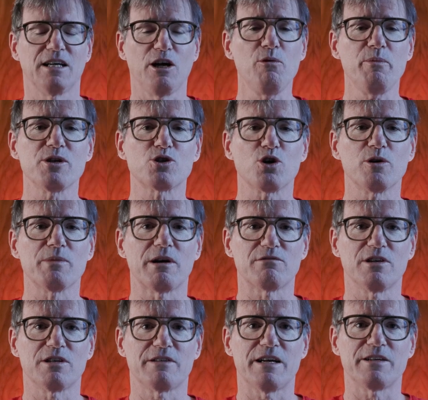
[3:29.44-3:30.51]
I hope you enjoyed my
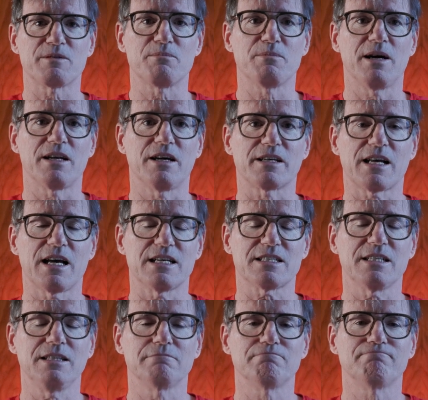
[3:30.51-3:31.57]
run around Malahide
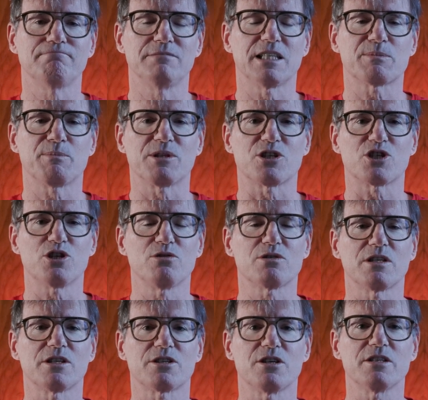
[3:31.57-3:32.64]
Castle. Let's put the shoes
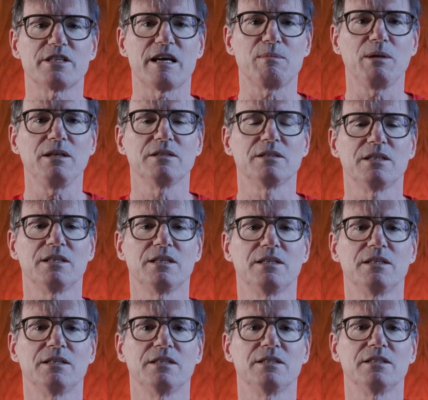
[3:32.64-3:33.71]
on the turntable
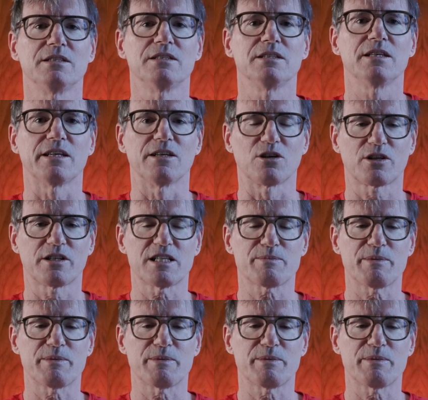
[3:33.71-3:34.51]
and look at their